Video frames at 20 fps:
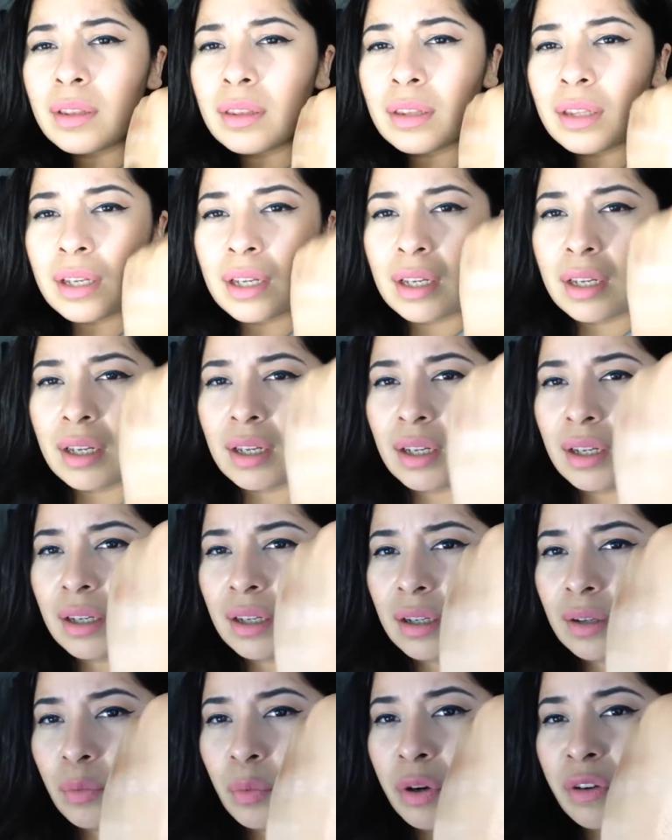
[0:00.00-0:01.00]

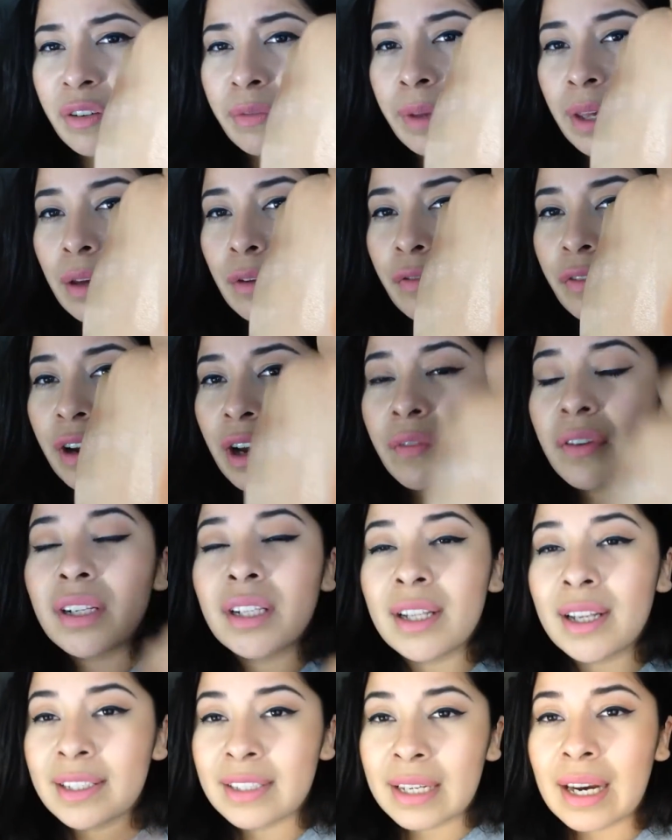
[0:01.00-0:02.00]
the one from Makeup Forever
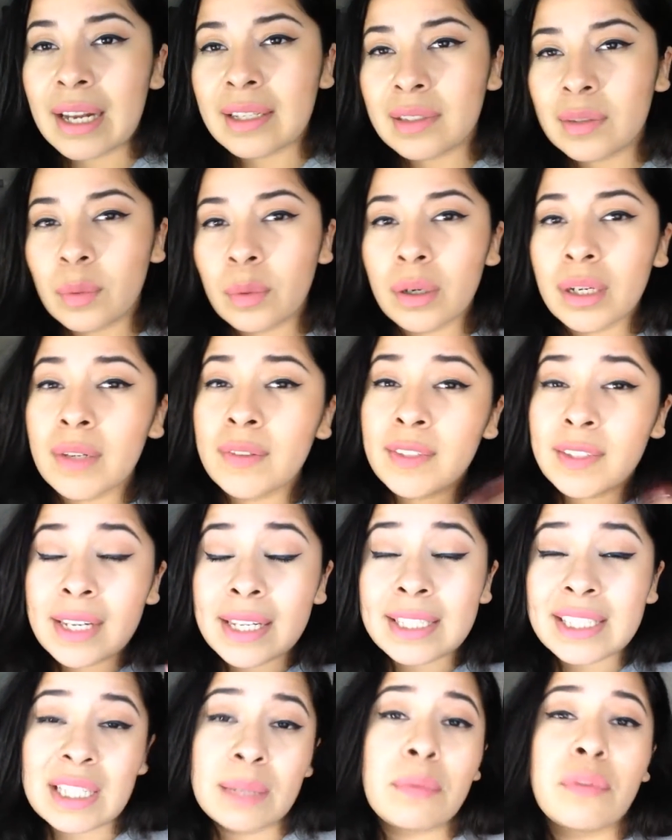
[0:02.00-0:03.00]
does that as well, gives you
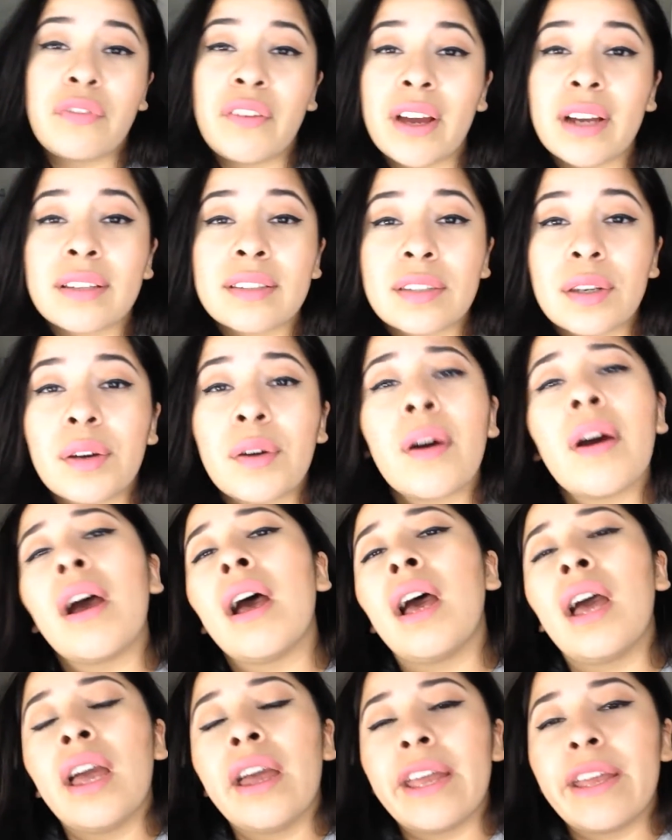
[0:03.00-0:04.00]
that same effect. So
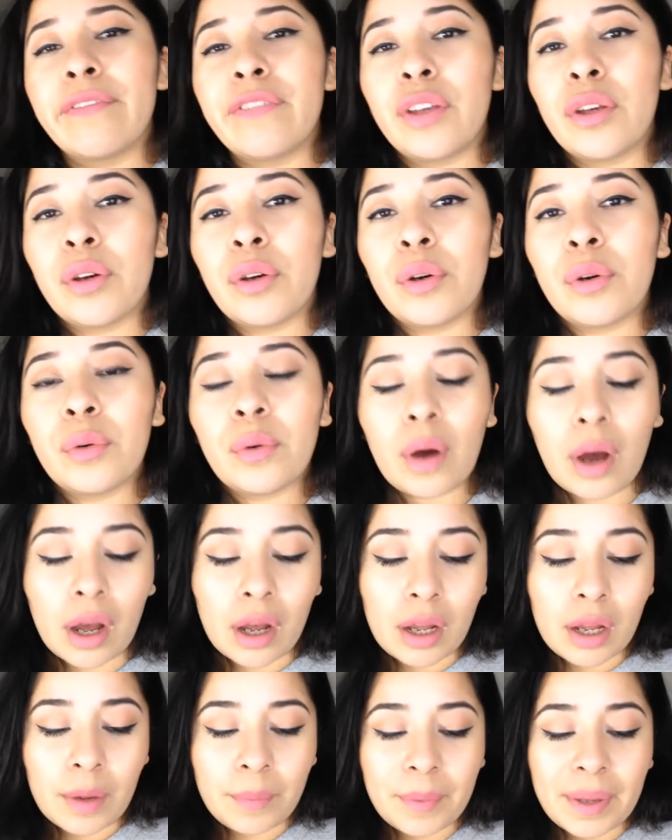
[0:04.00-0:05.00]
if you
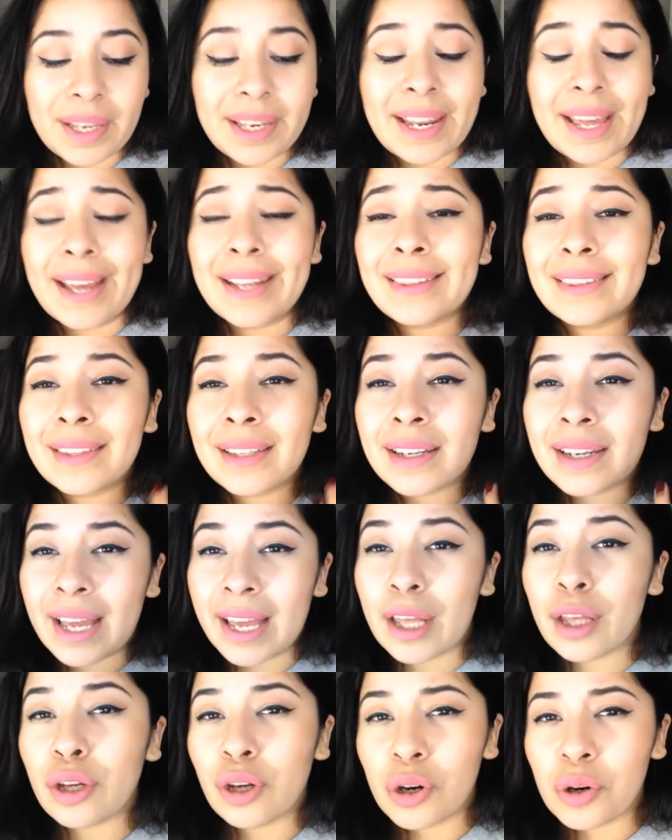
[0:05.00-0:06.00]
like the
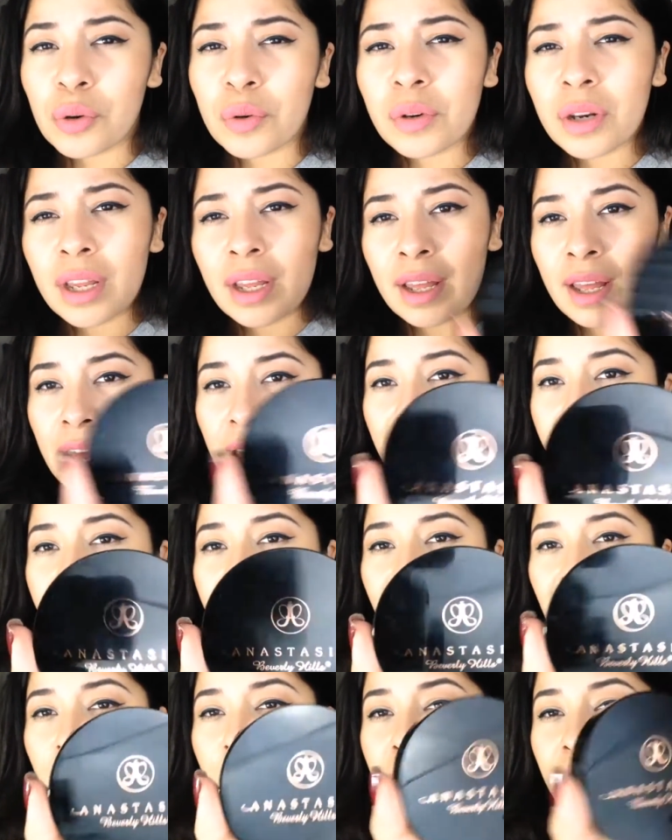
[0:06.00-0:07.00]
light gold, I
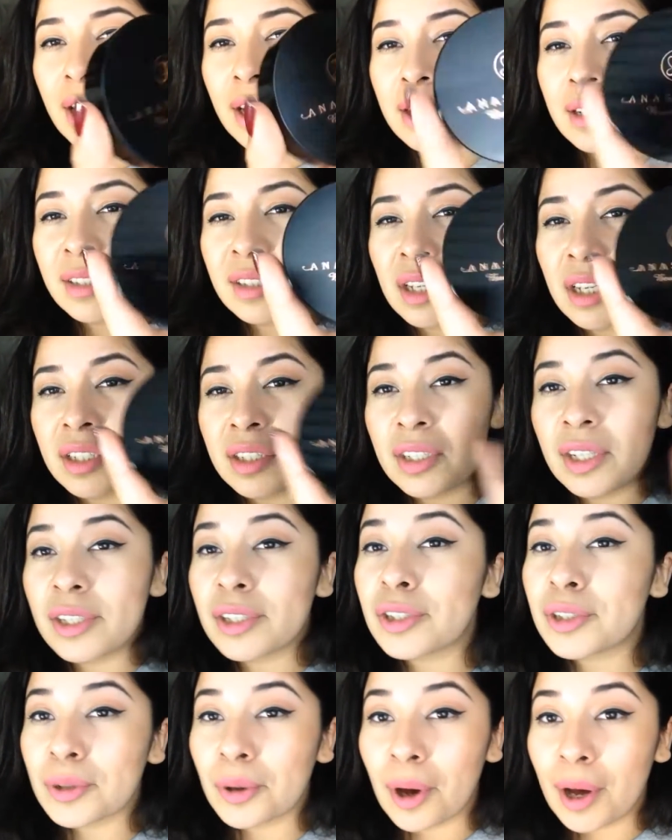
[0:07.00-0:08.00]
recommend Anastasia
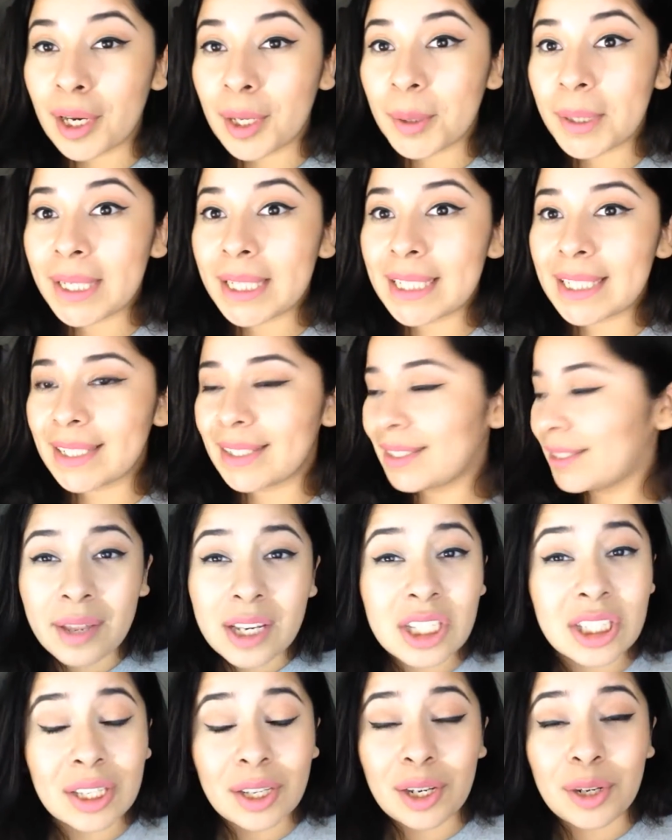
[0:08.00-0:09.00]
So Hollywood. I'm gonna
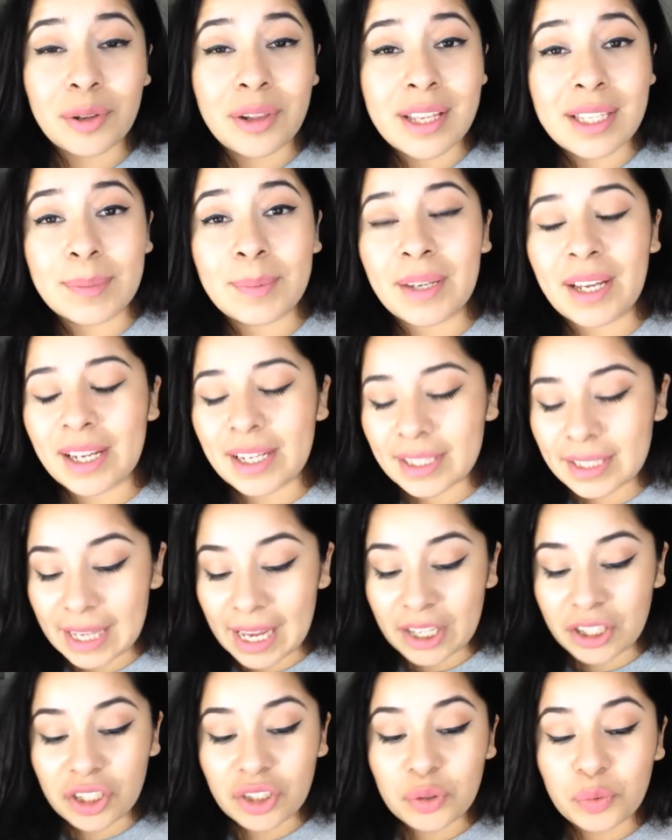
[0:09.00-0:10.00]
just include this because
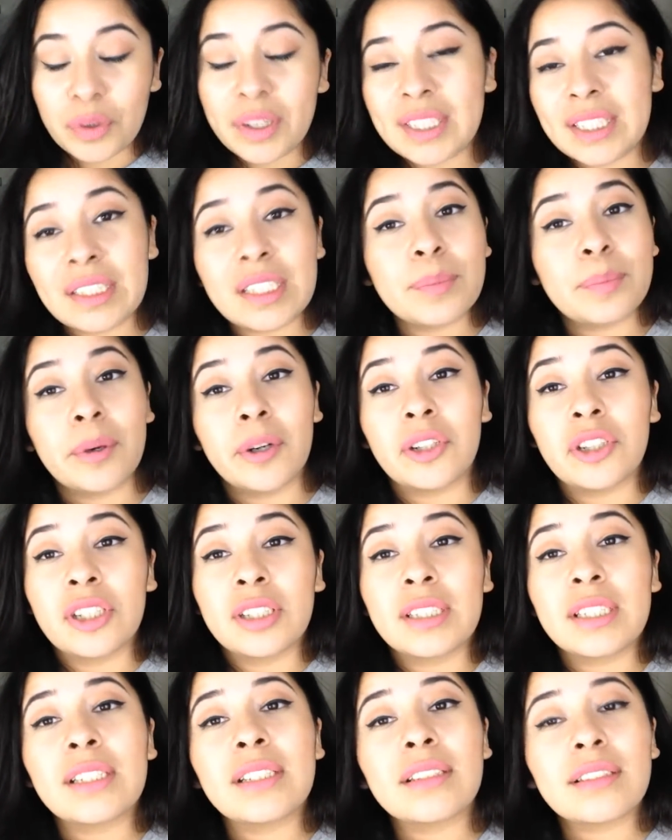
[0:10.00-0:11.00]
I just recently
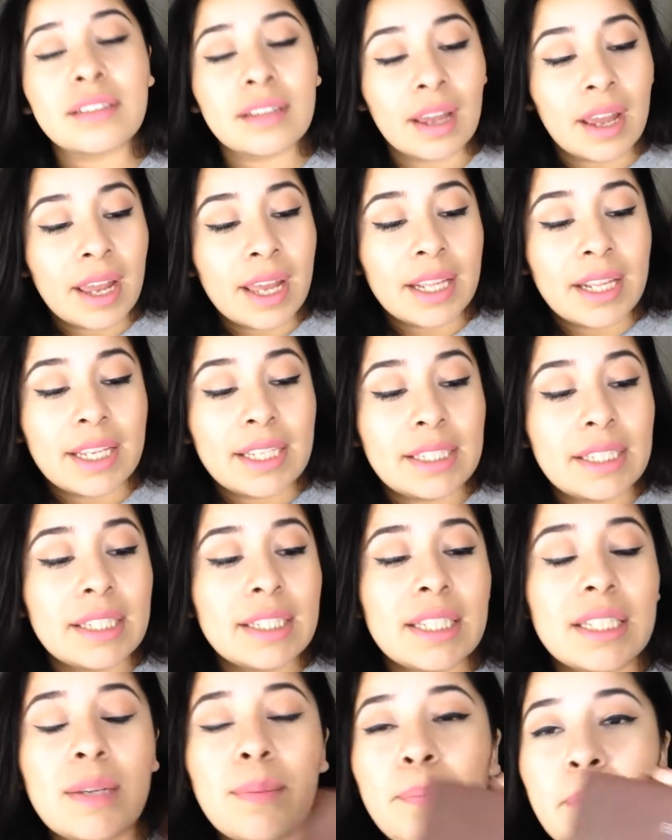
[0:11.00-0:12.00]
purchased this. This
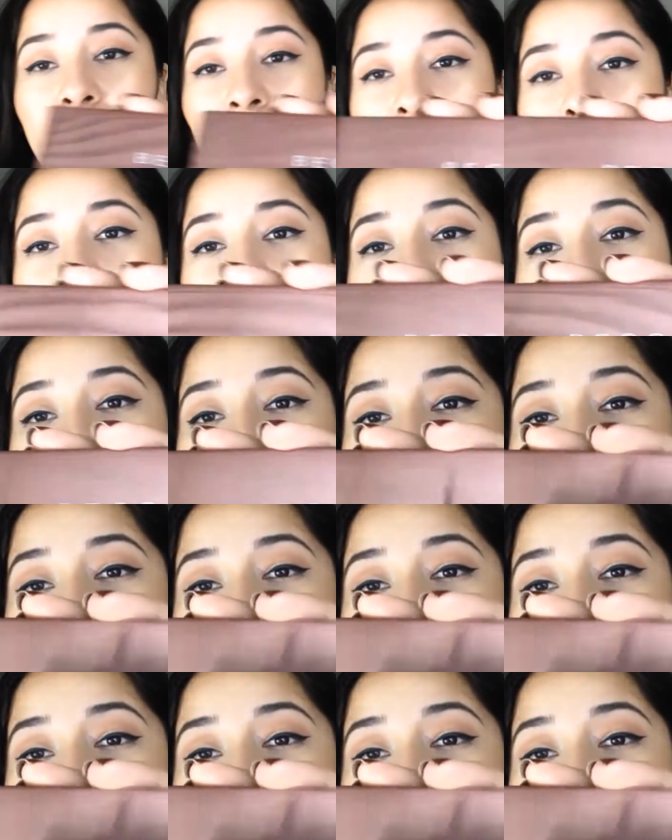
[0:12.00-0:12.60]
is the Becca